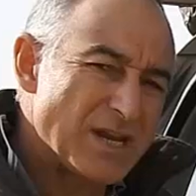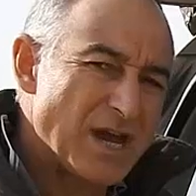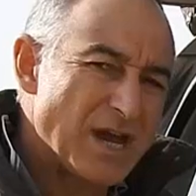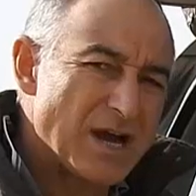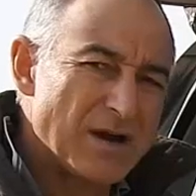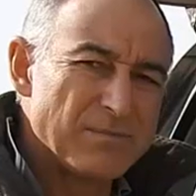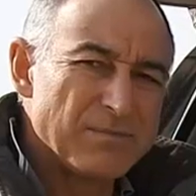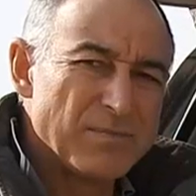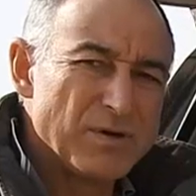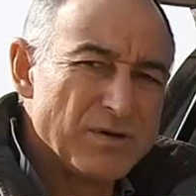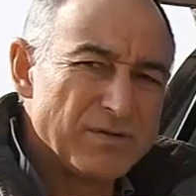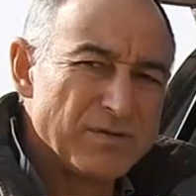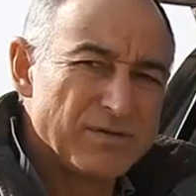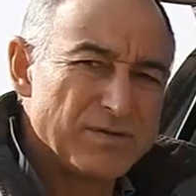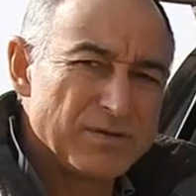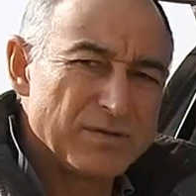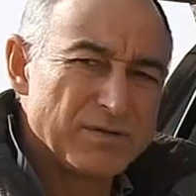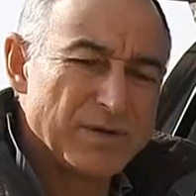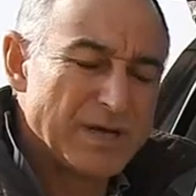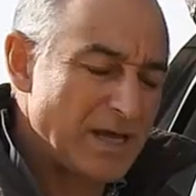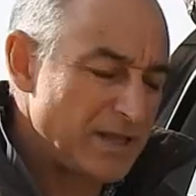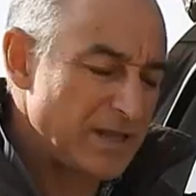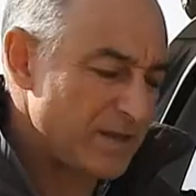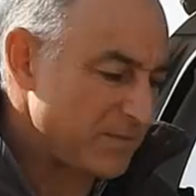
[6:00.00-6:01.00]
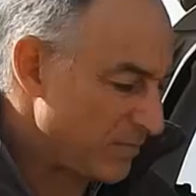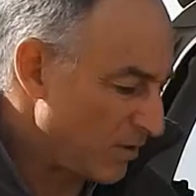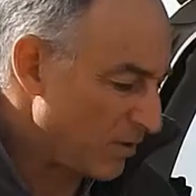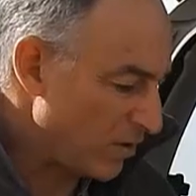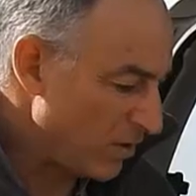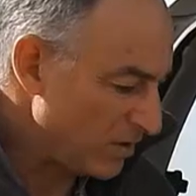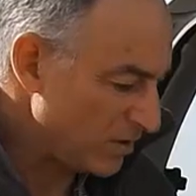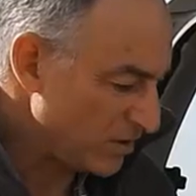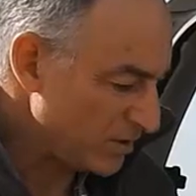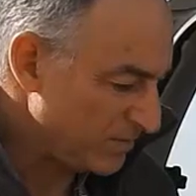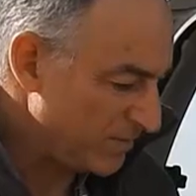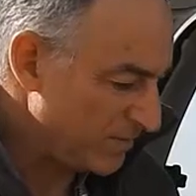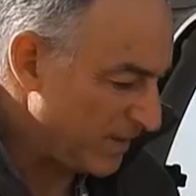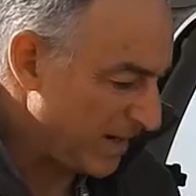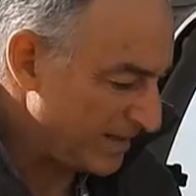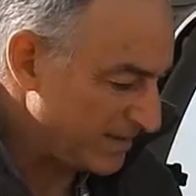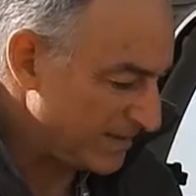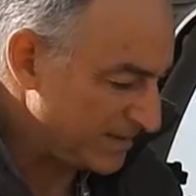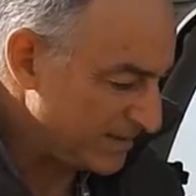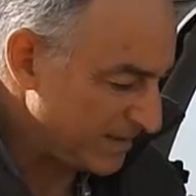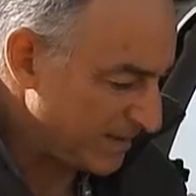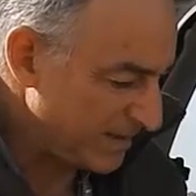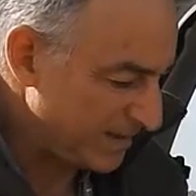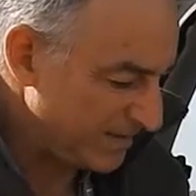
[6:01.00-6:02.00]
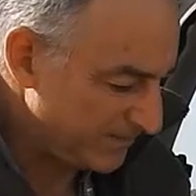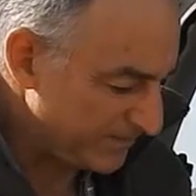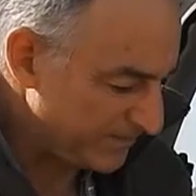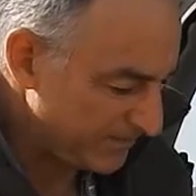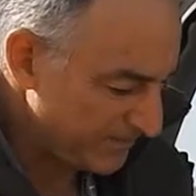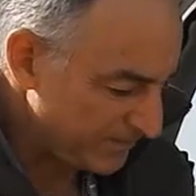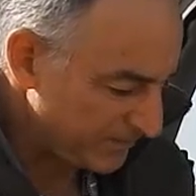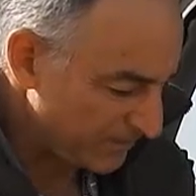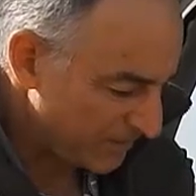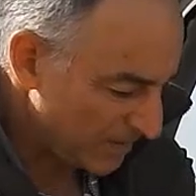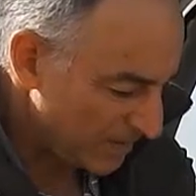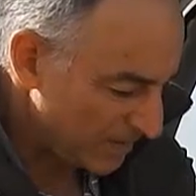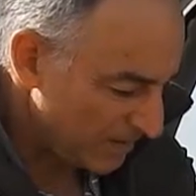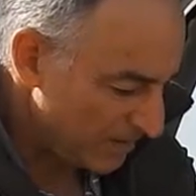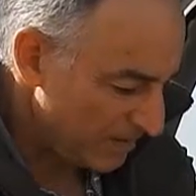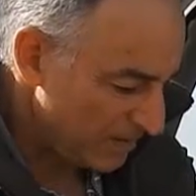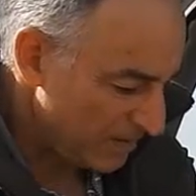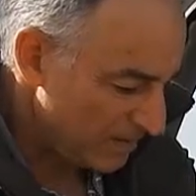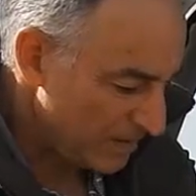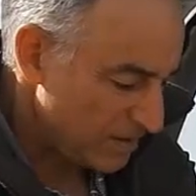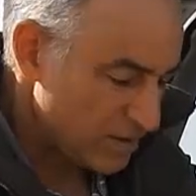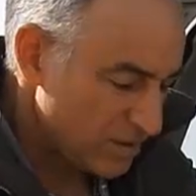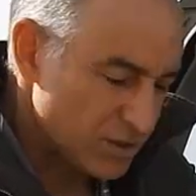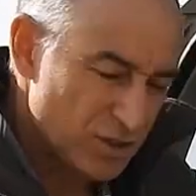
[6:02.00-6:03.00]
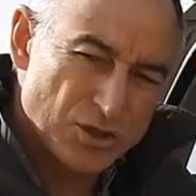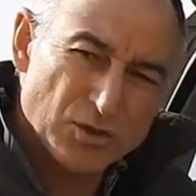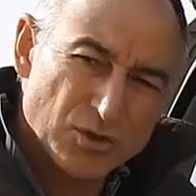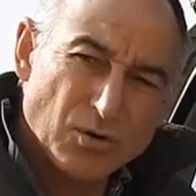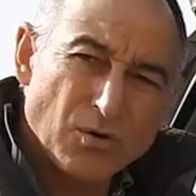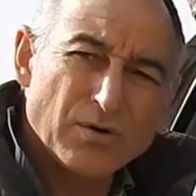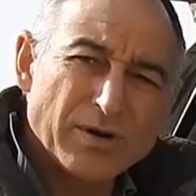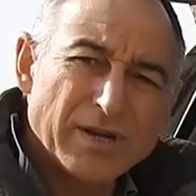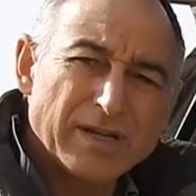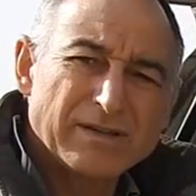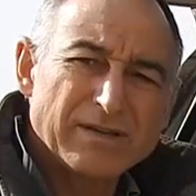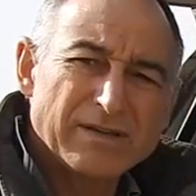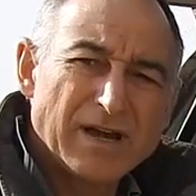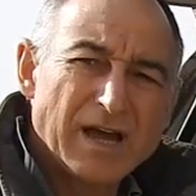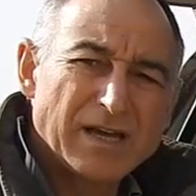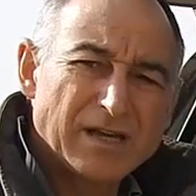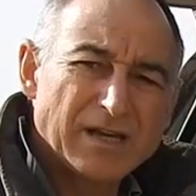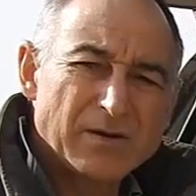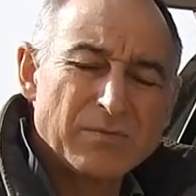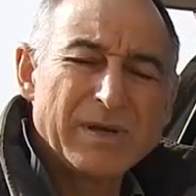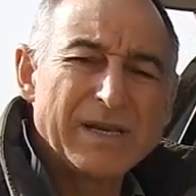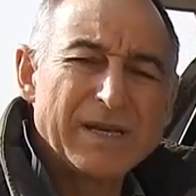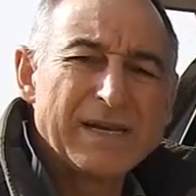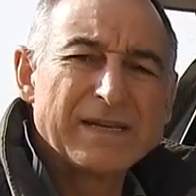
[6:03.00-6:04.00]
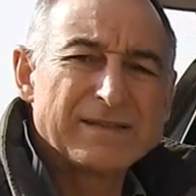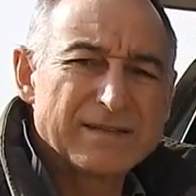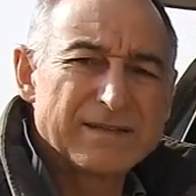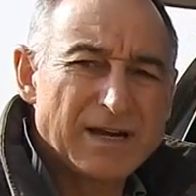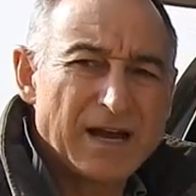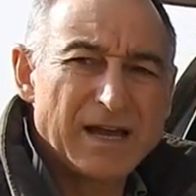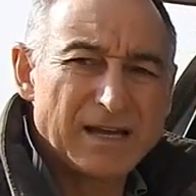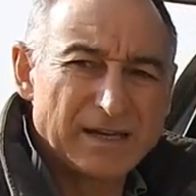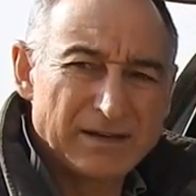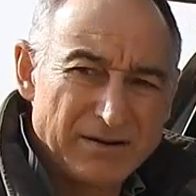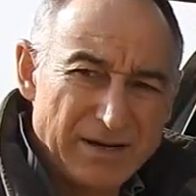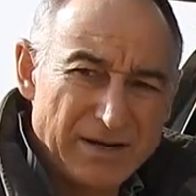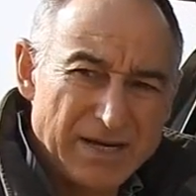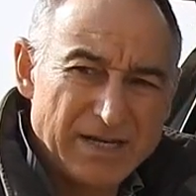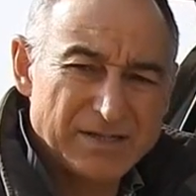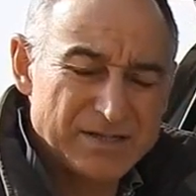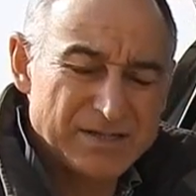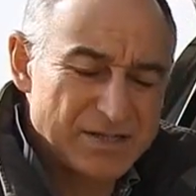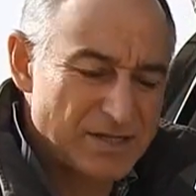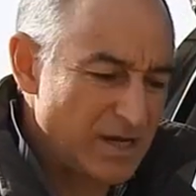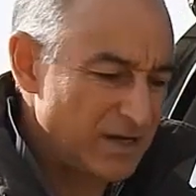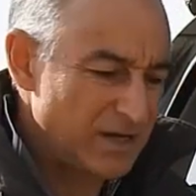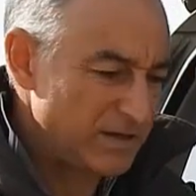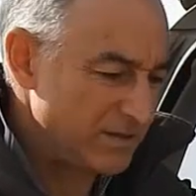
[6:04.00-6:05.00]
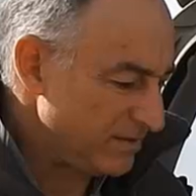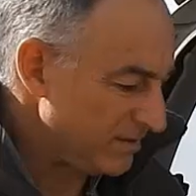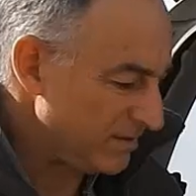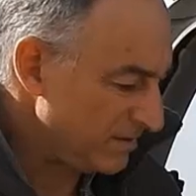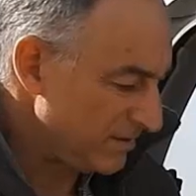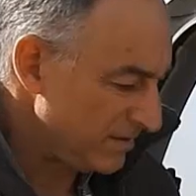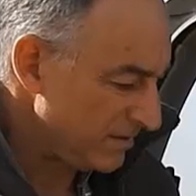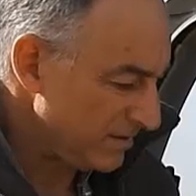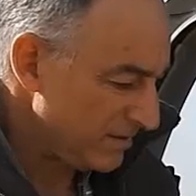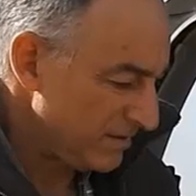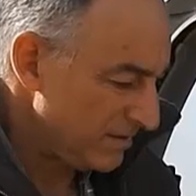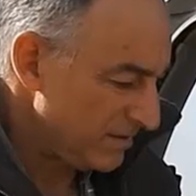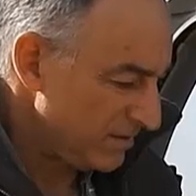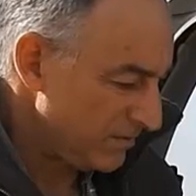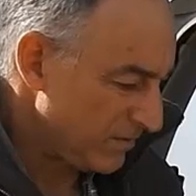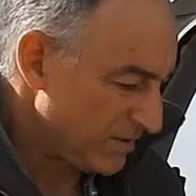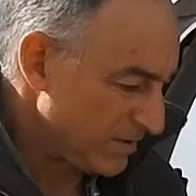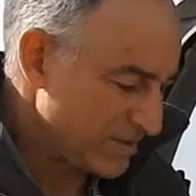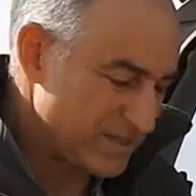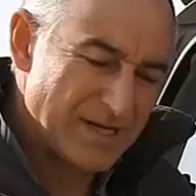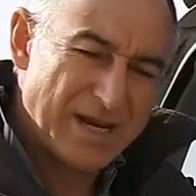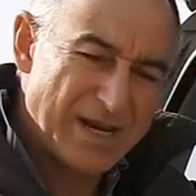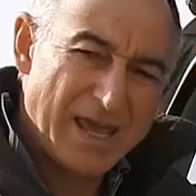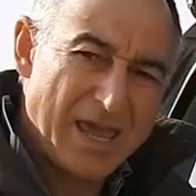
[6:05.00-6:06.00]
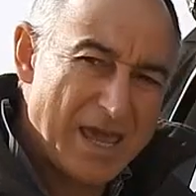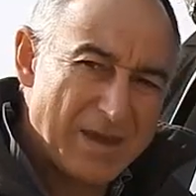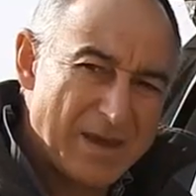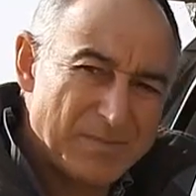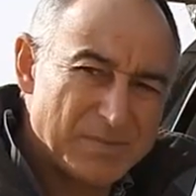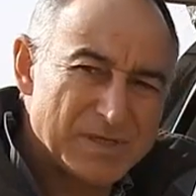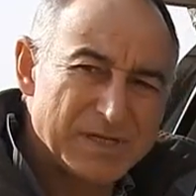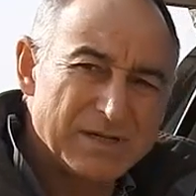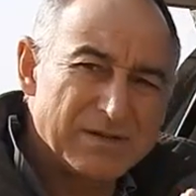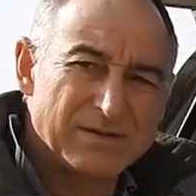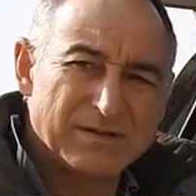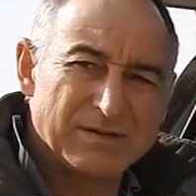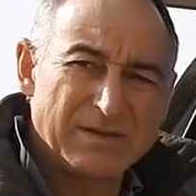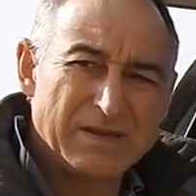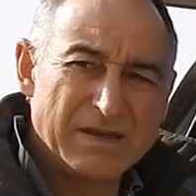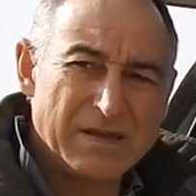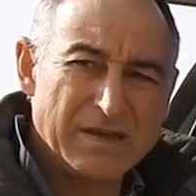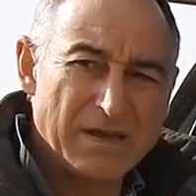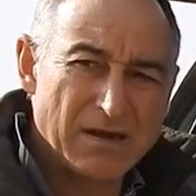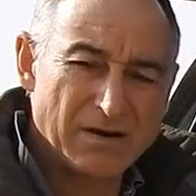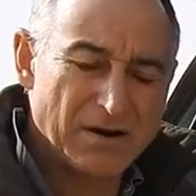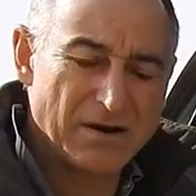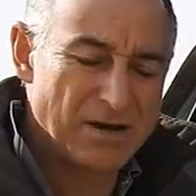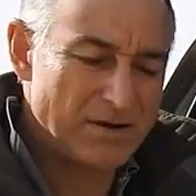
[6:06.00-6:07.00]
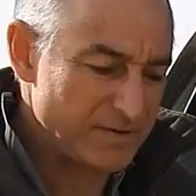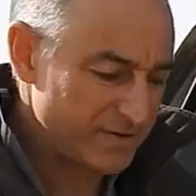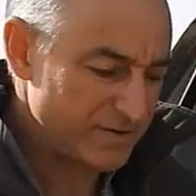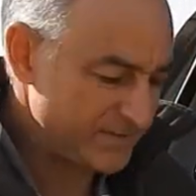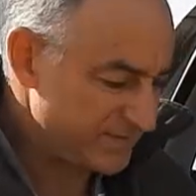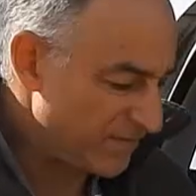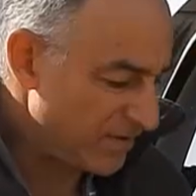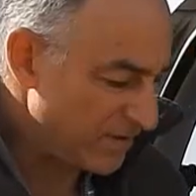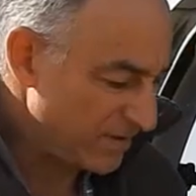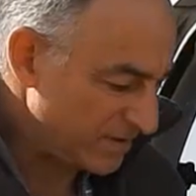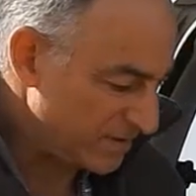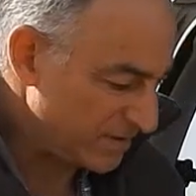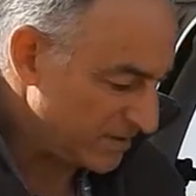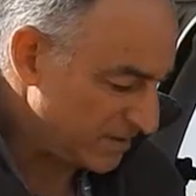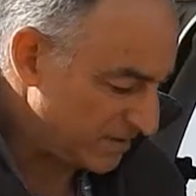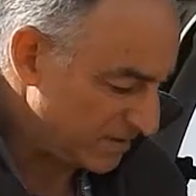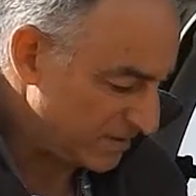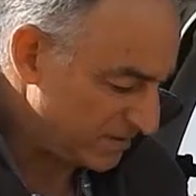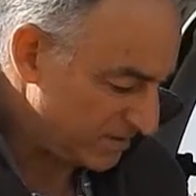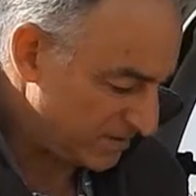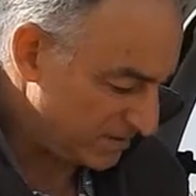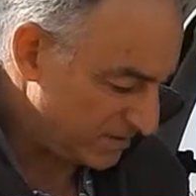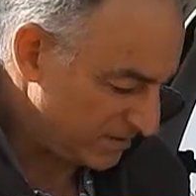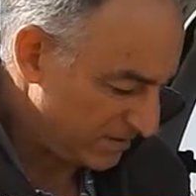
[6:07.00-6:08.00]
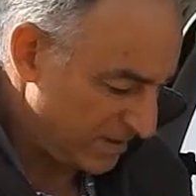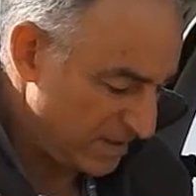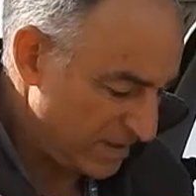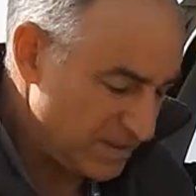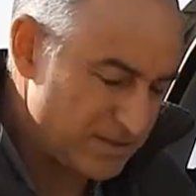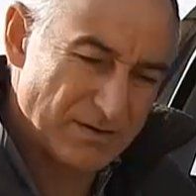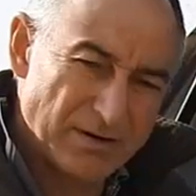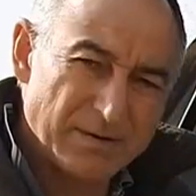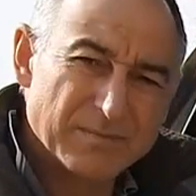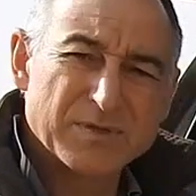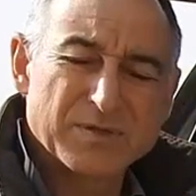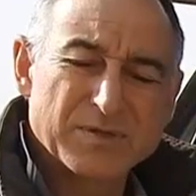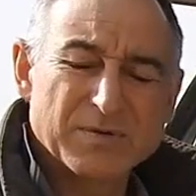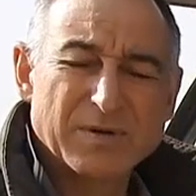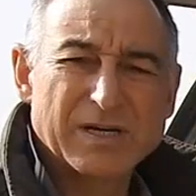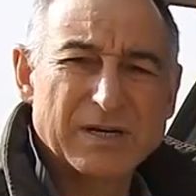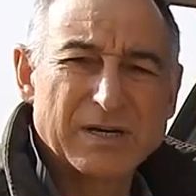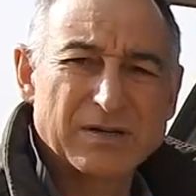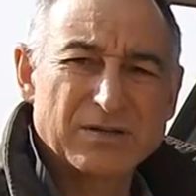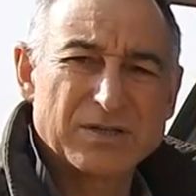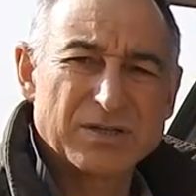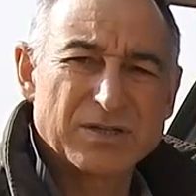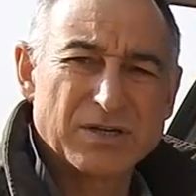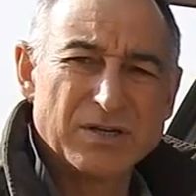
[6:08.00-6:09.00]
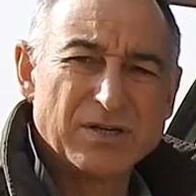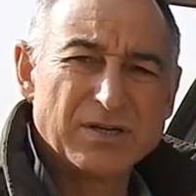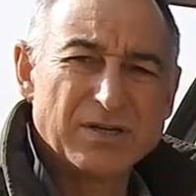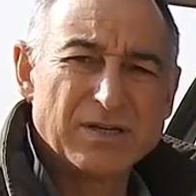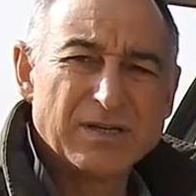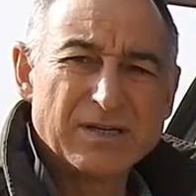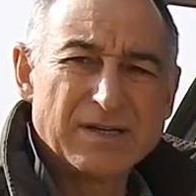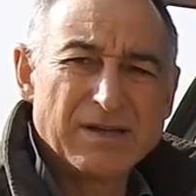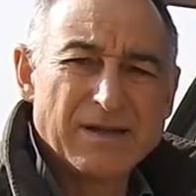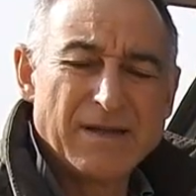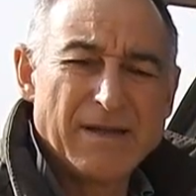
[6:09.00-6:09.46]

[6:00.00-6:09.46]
now moved to another branch, but Sean at Tiger Wheel and Tire Greenstone was an absolute hero as far as these rims were concerned.